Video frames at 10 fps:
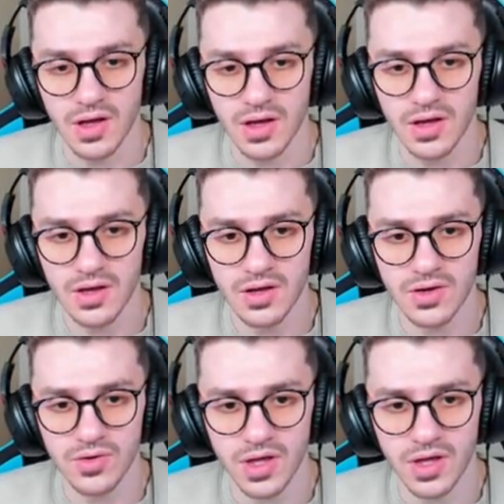
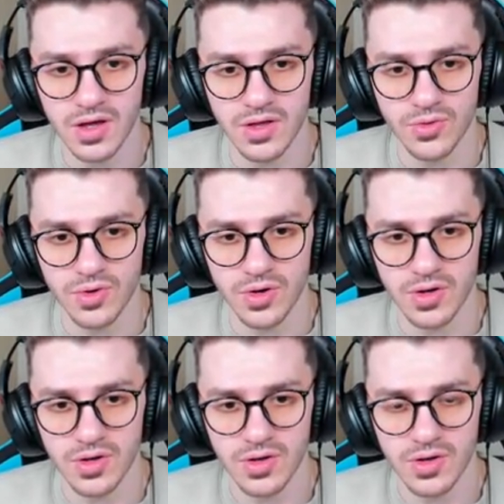Ah, okay, a door.
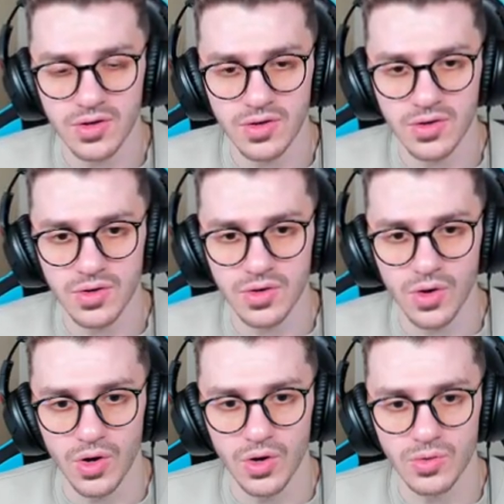
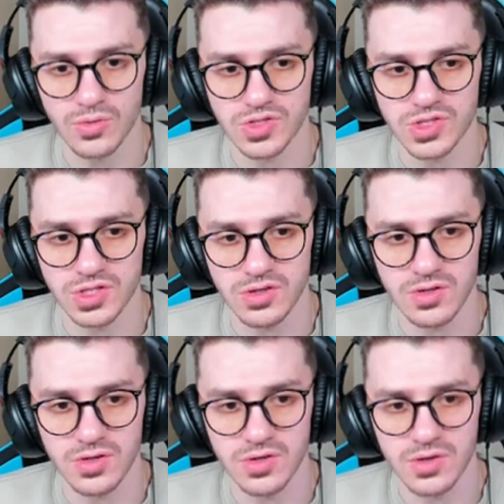Oh, shit.